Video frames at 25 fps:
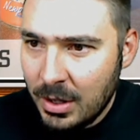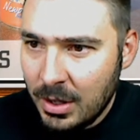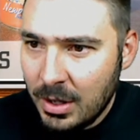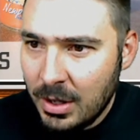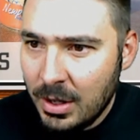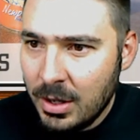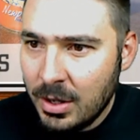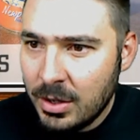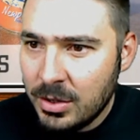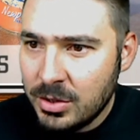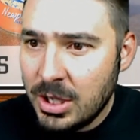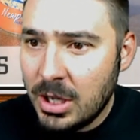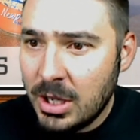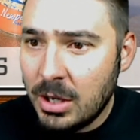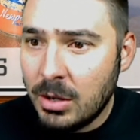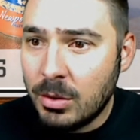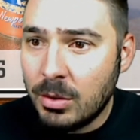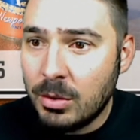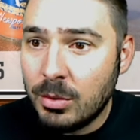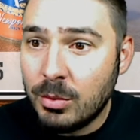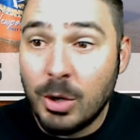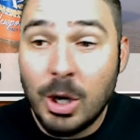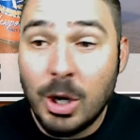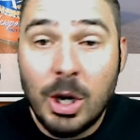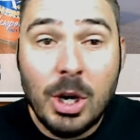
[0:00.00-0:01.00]
So,
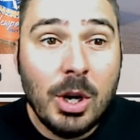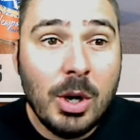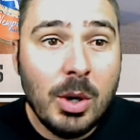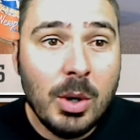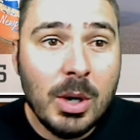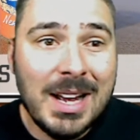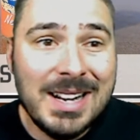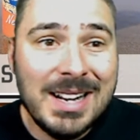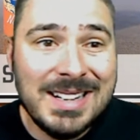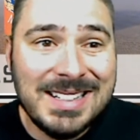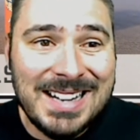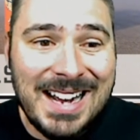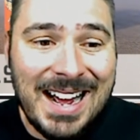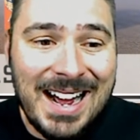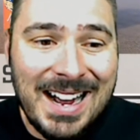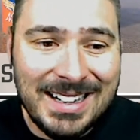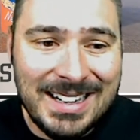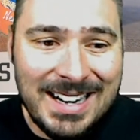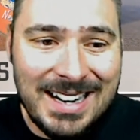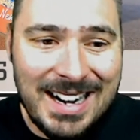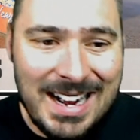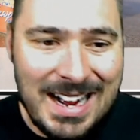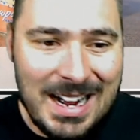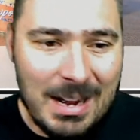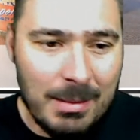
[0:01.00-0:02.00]

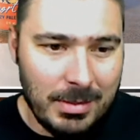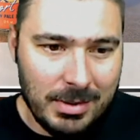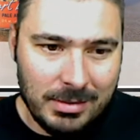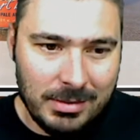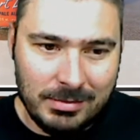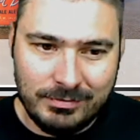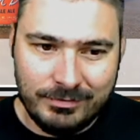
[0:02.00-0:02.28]
rogue.com.